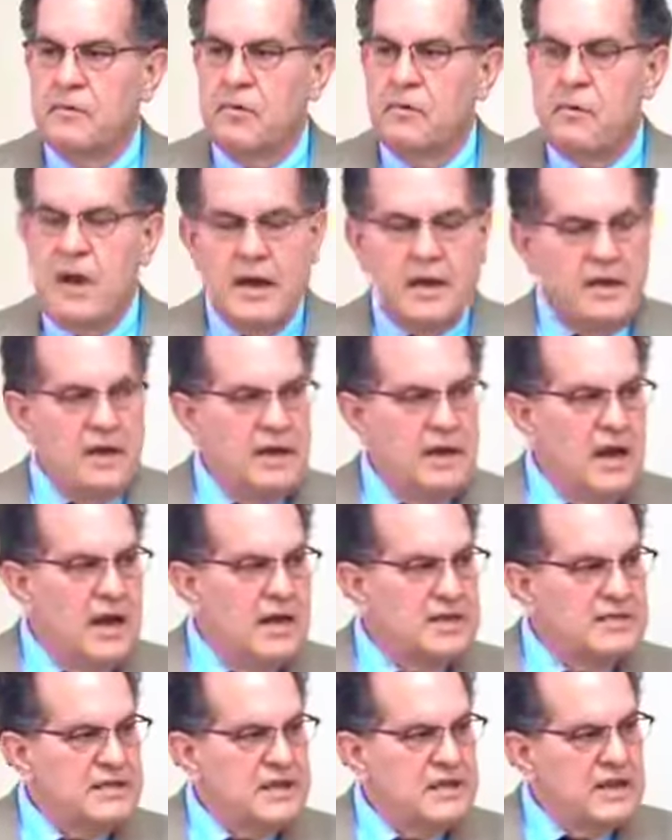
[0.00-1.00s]
we're
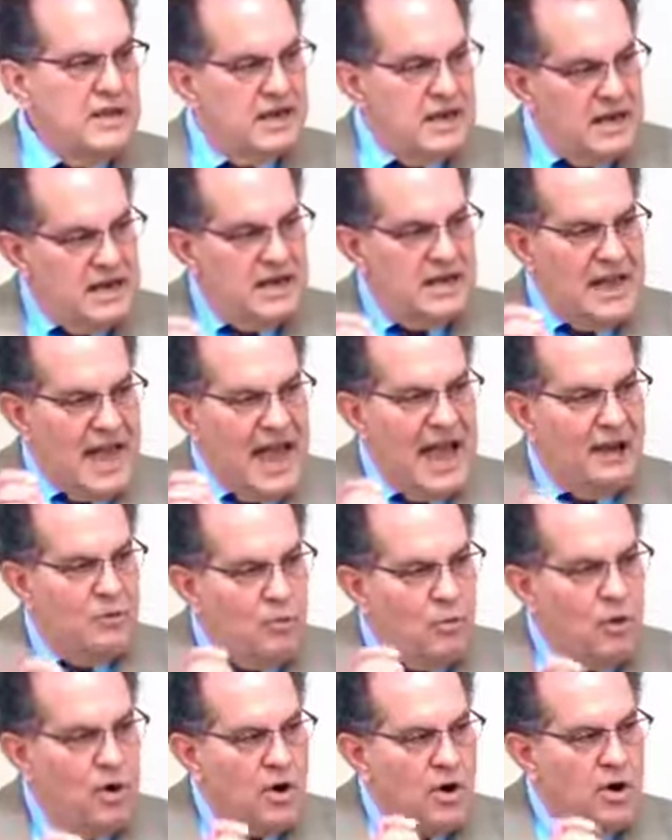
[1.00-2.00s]
recognizing that
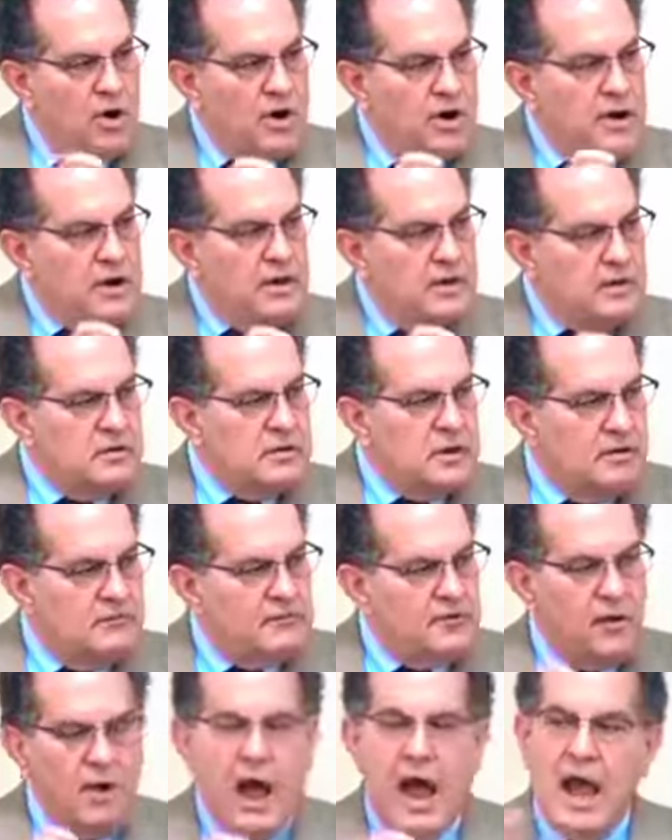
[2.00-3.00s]
that word
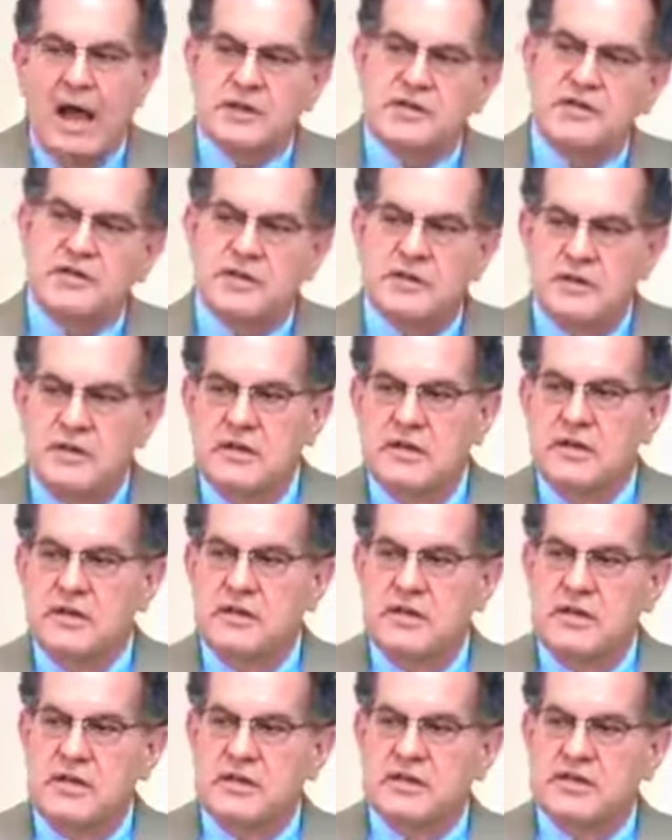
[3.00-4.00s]
of Christ
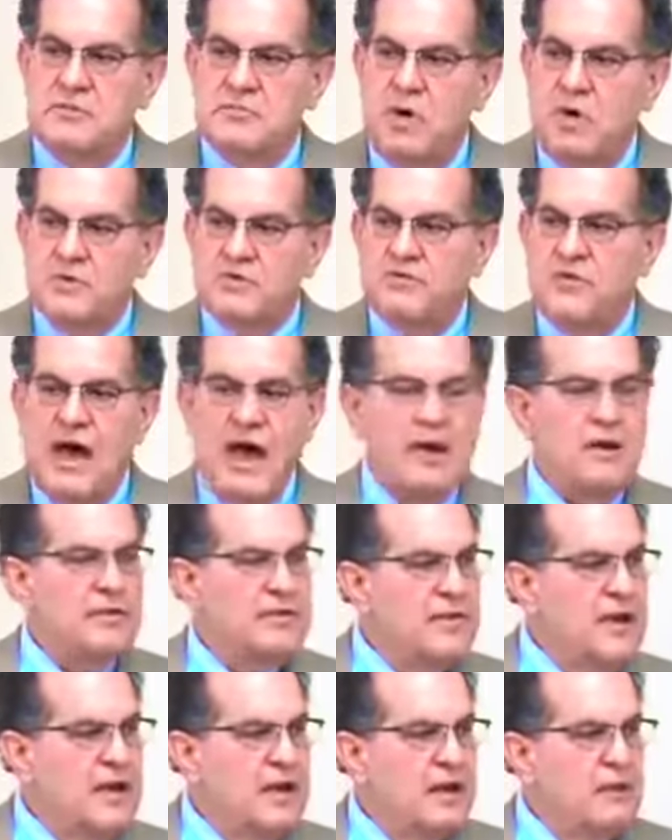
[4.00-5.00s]
is the most
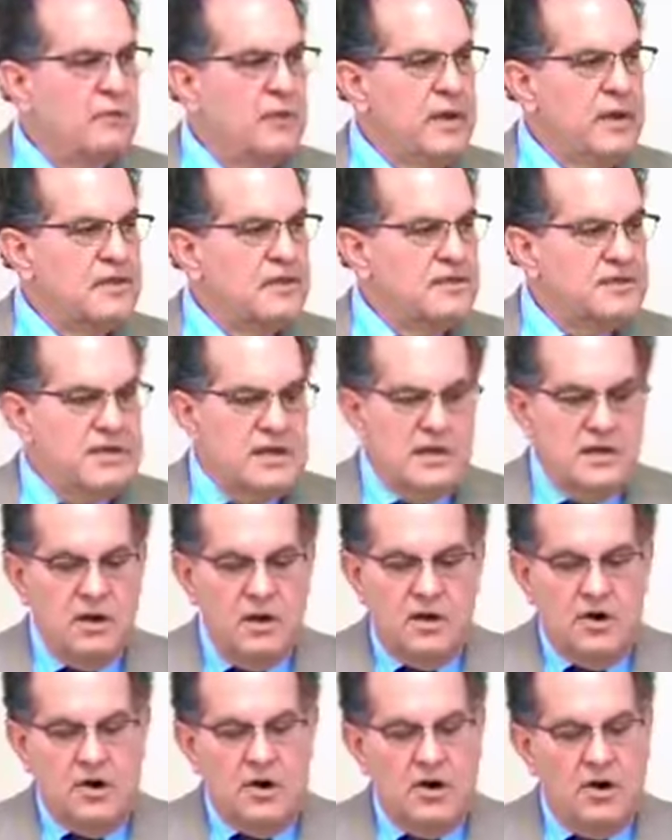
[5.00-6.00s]
vital thing. We can sit and
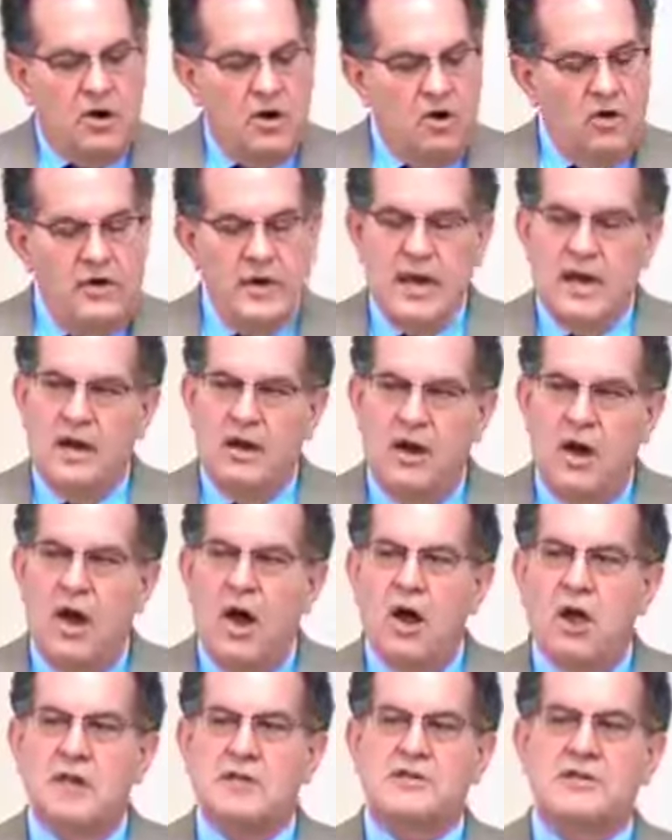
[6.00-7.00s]
learn all day
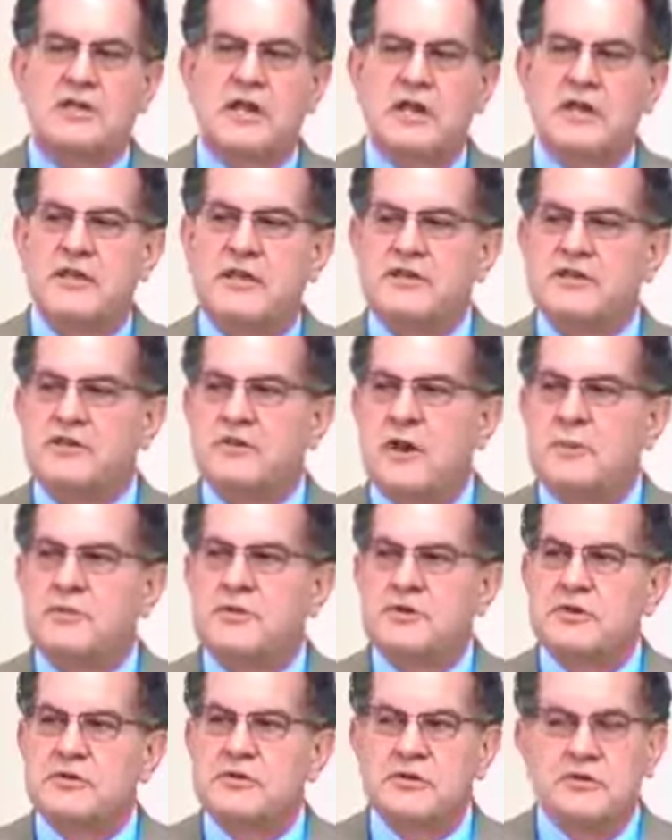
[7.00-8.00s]
long and study these
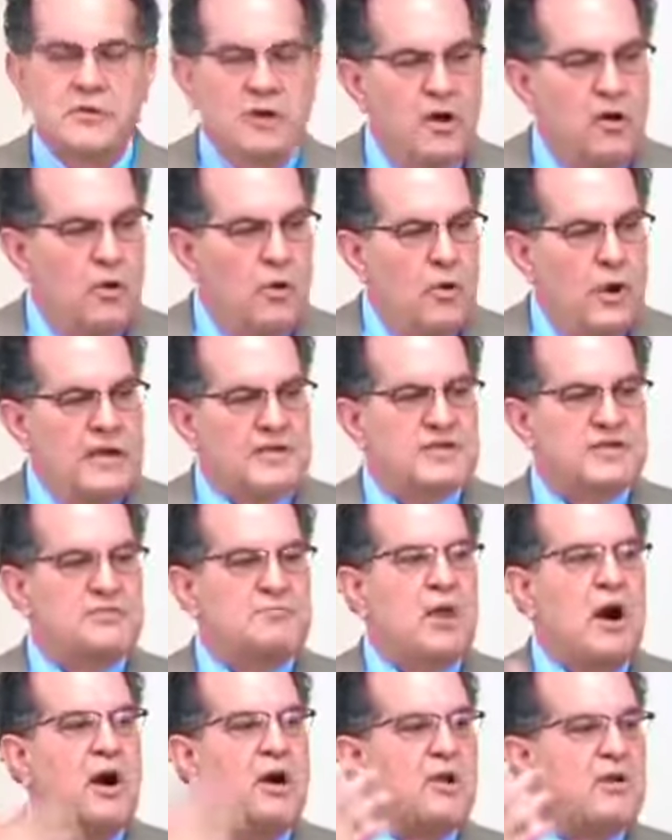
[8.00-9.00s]
scriptures and go away
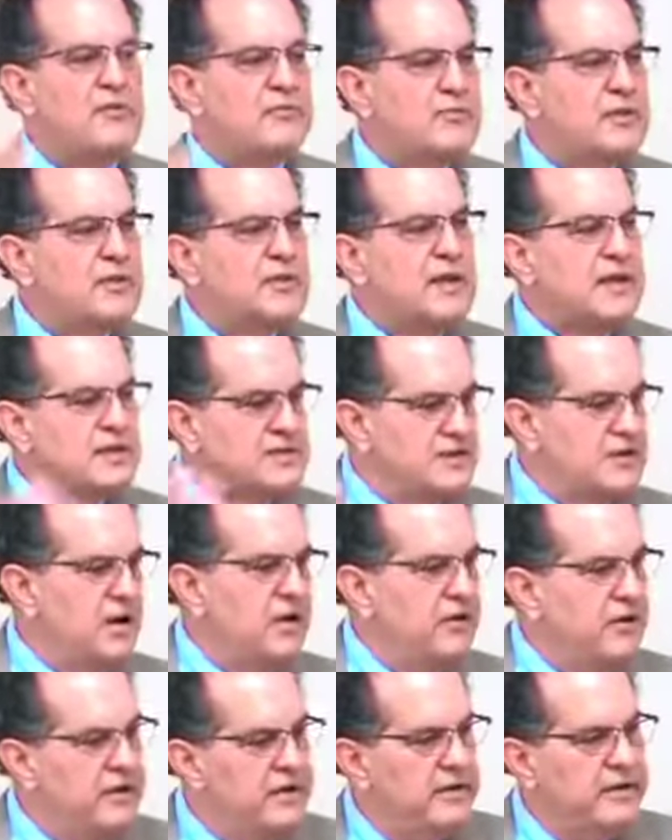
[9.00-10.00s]
smarter if we think
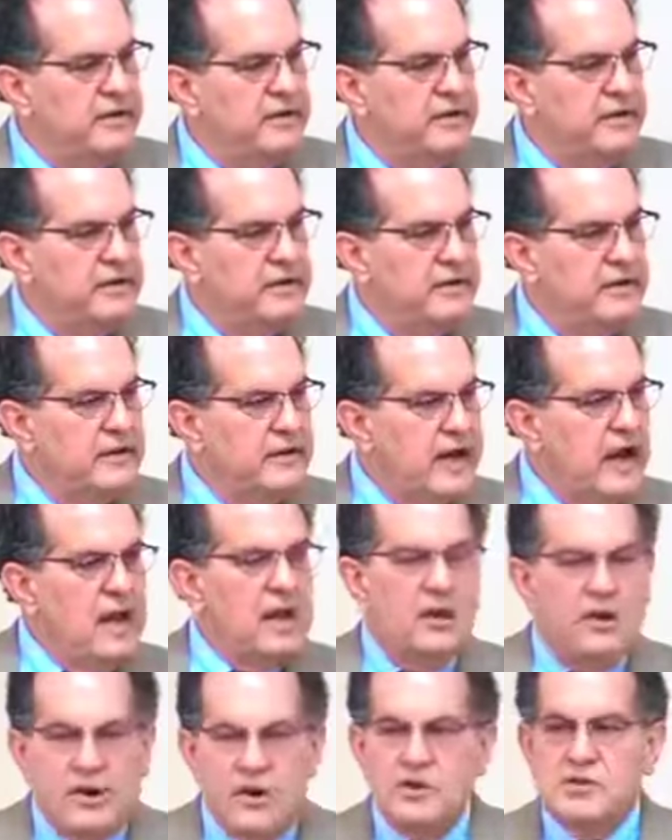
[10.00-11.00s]
so.
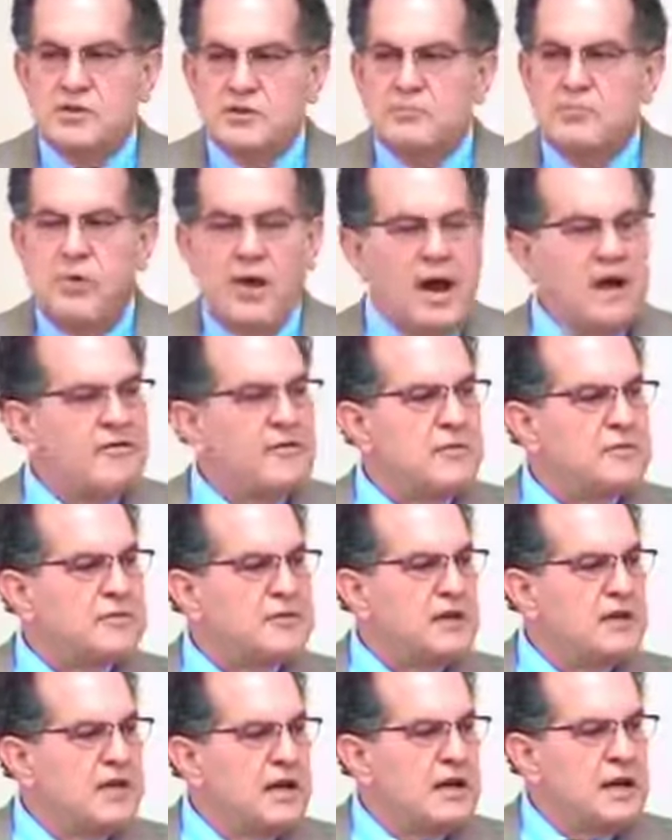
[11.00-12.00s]
I learned some
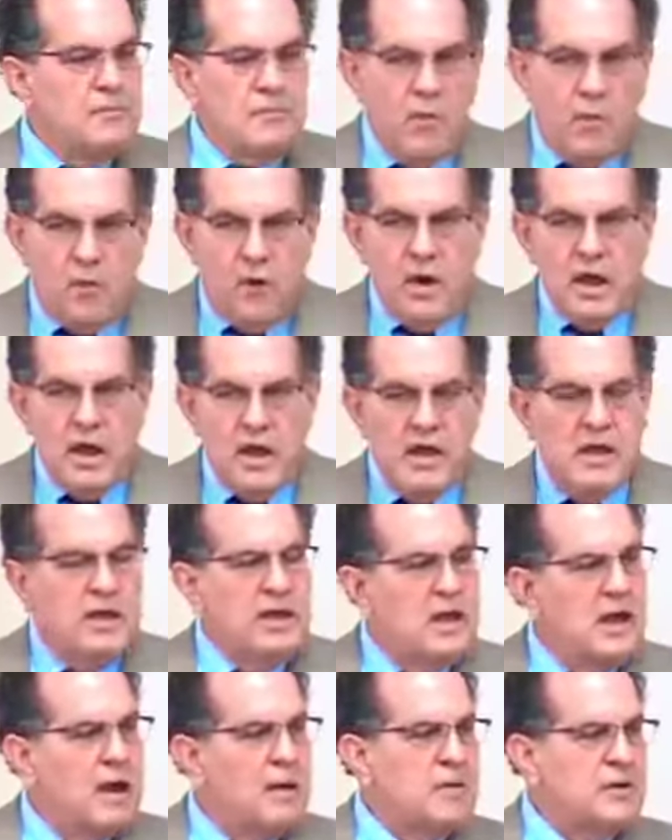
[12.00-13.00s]
proverbs today, and boy,
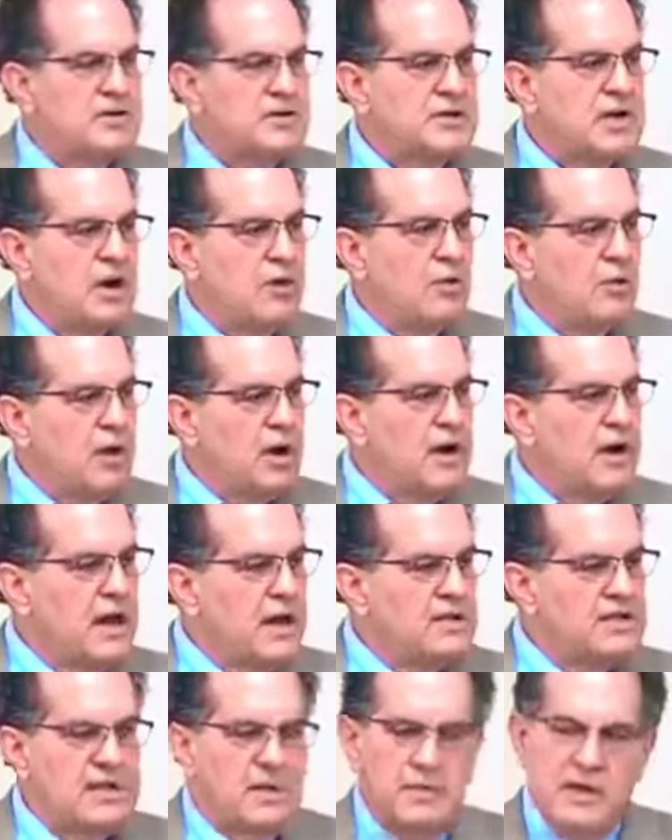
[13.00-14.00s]
I'm going to start working
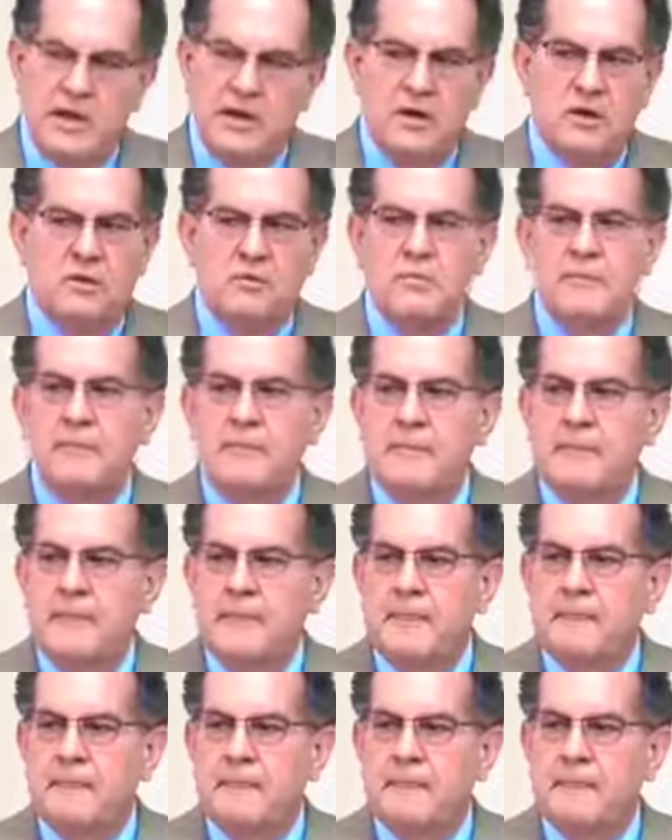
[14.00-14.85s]
on some of that. Nope.